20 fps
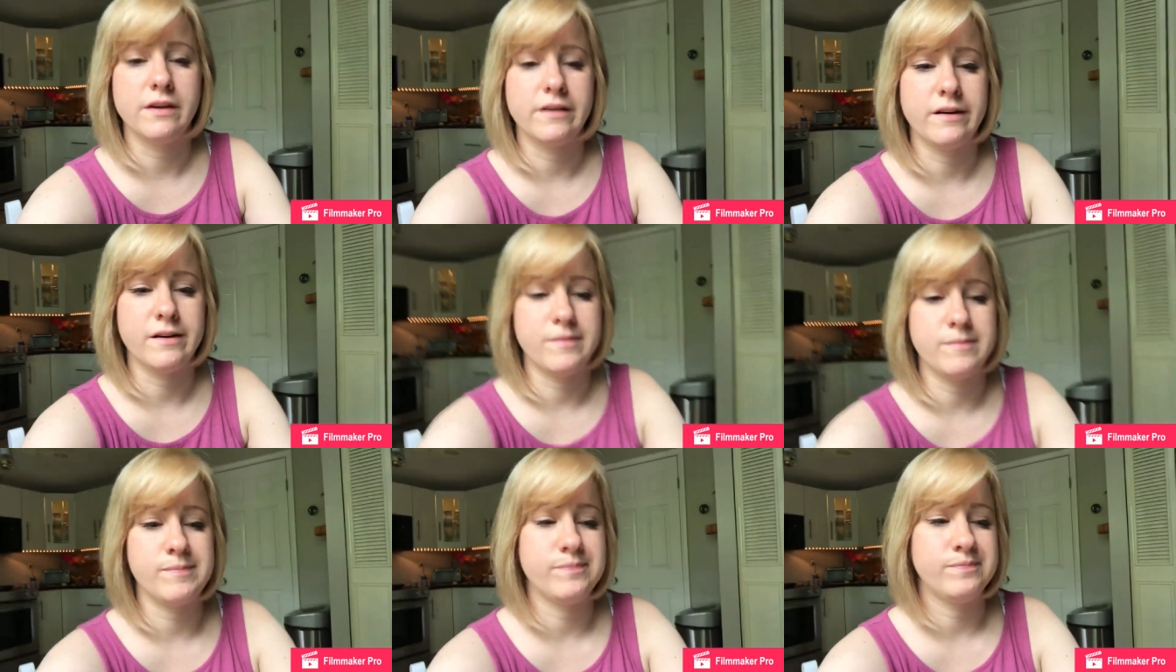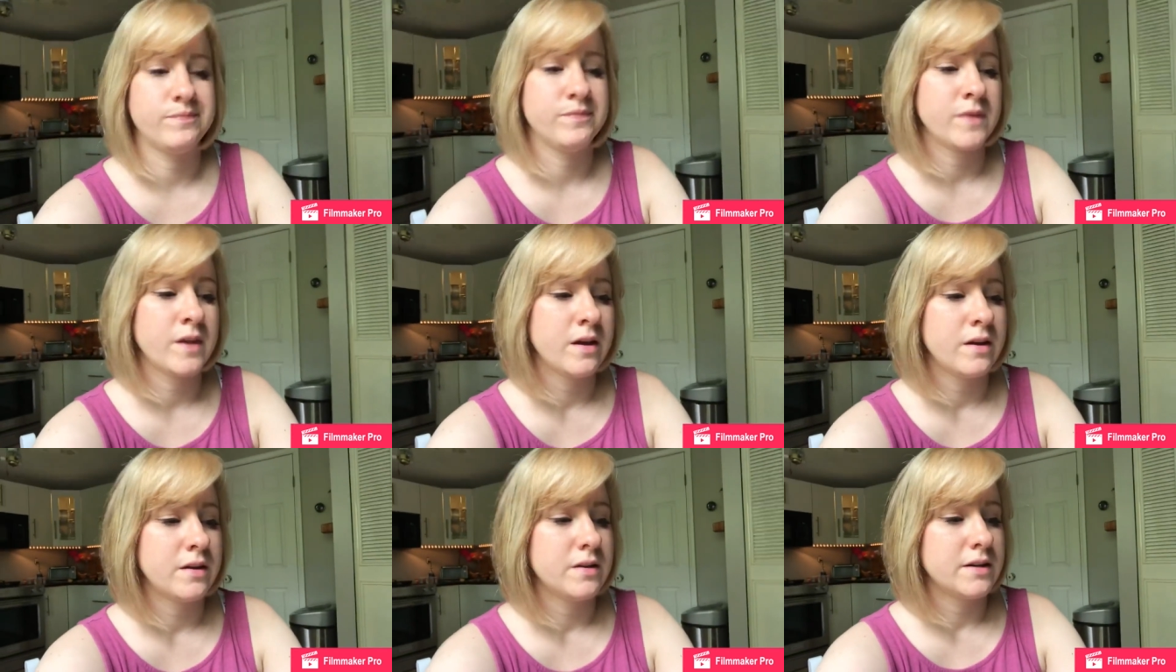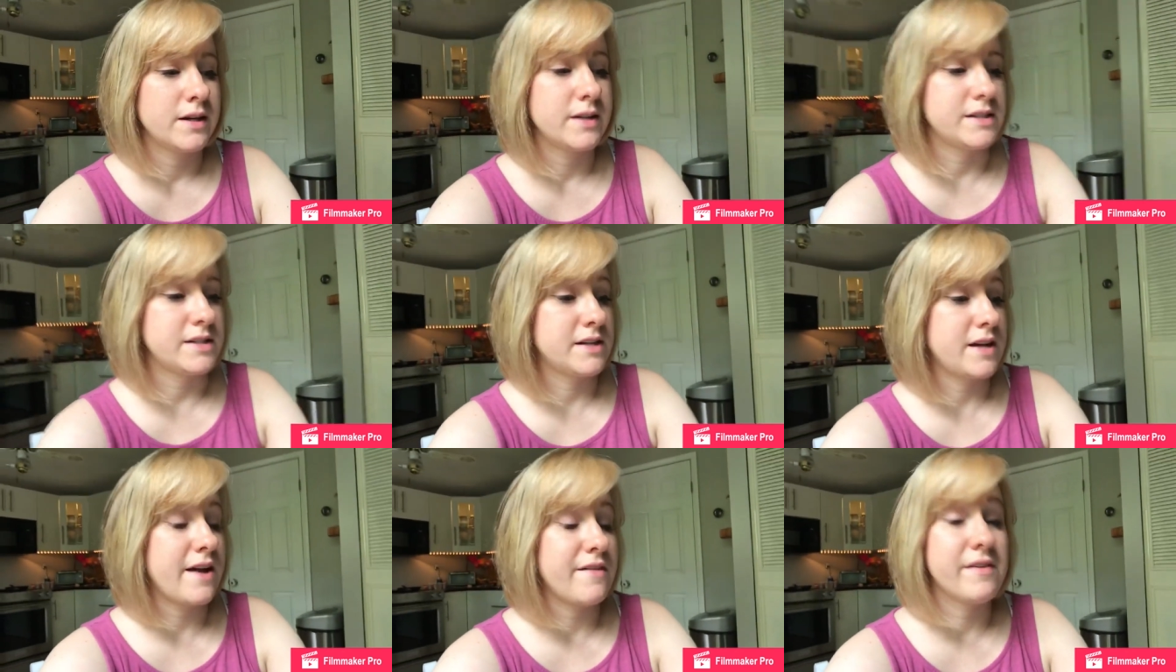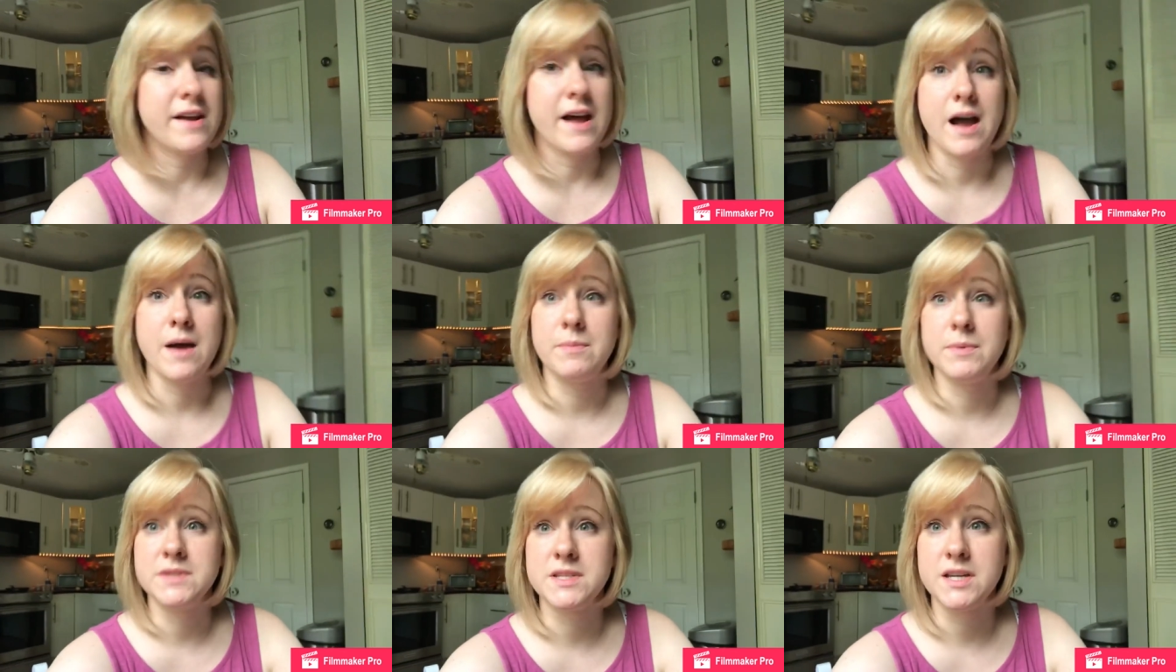I didn't have an
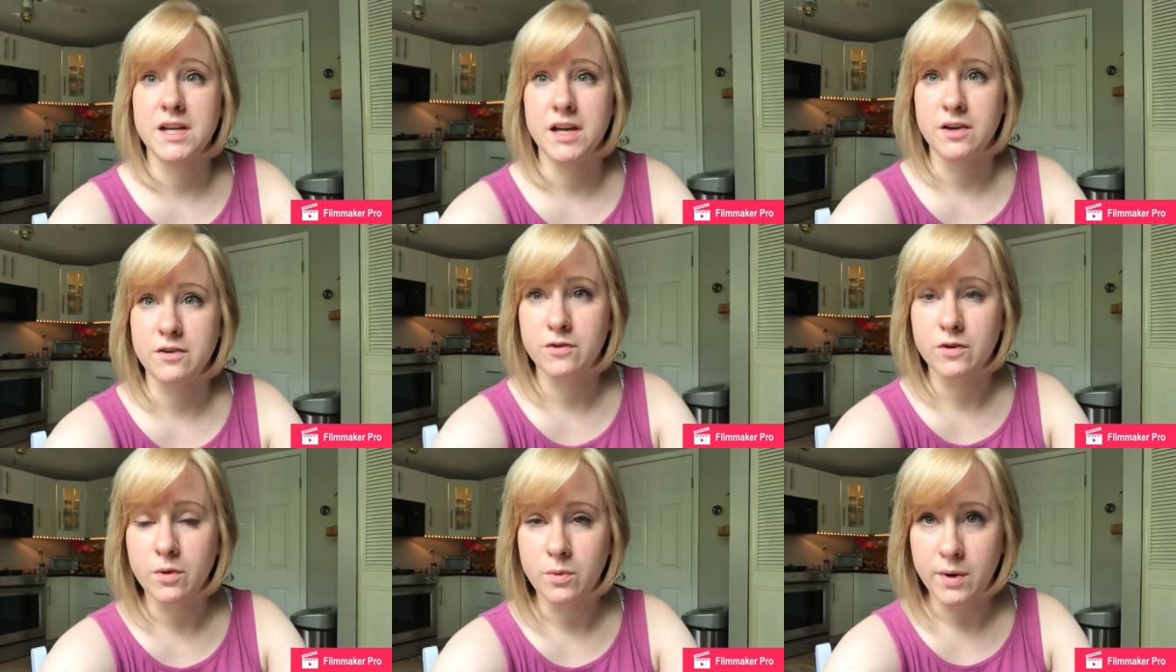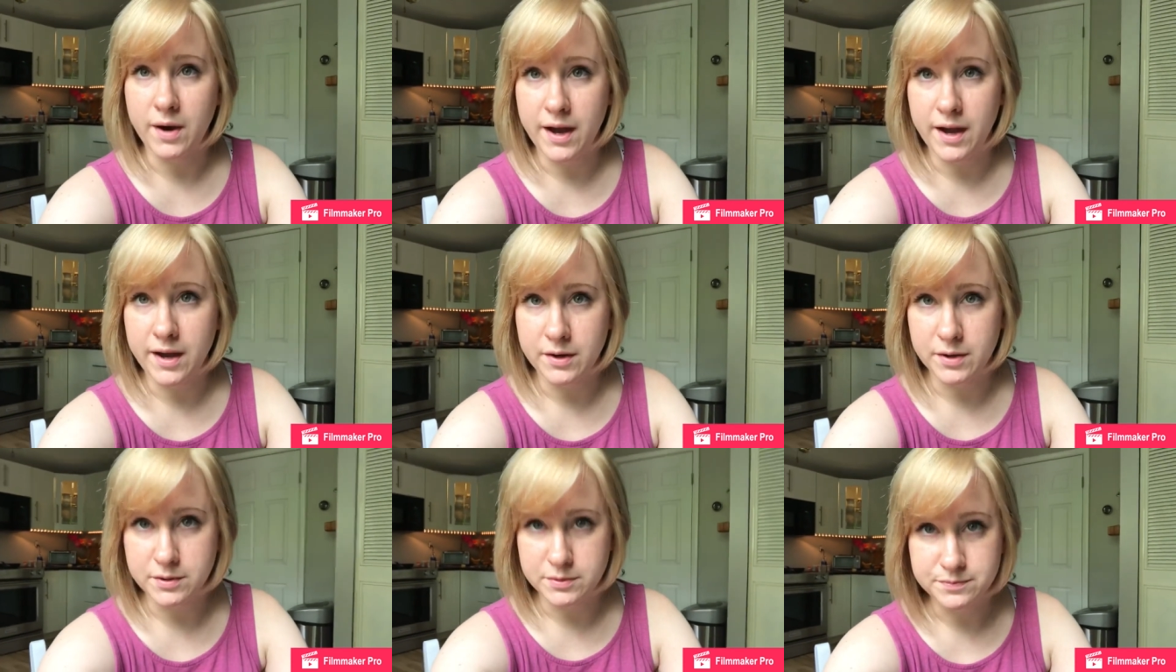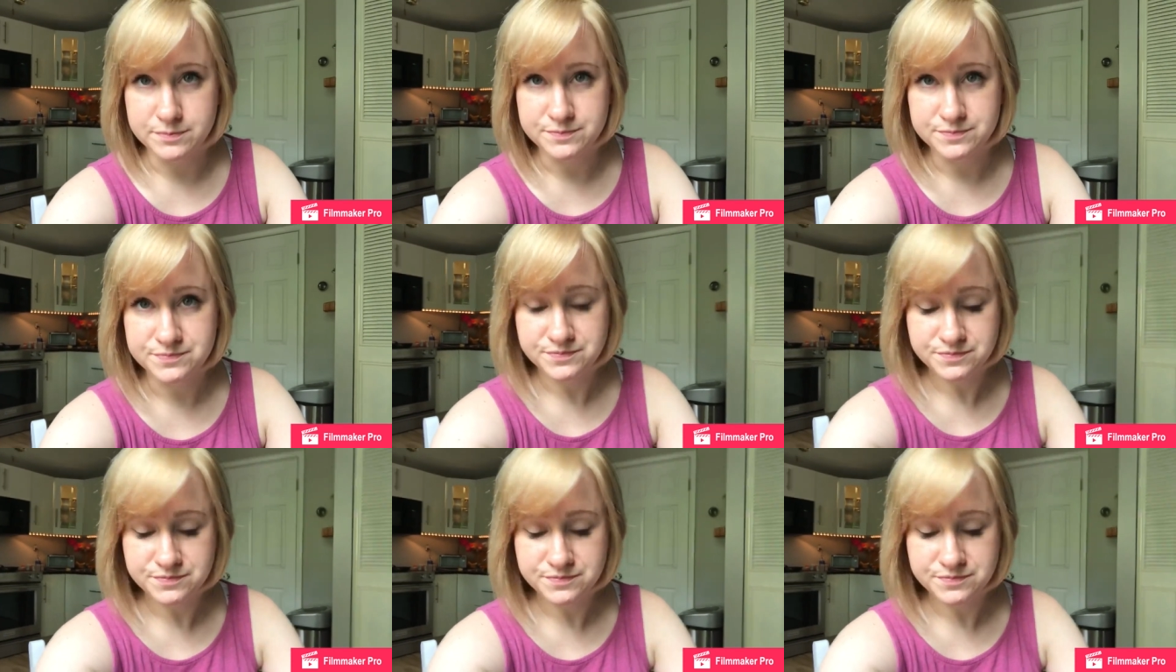appetite for a while.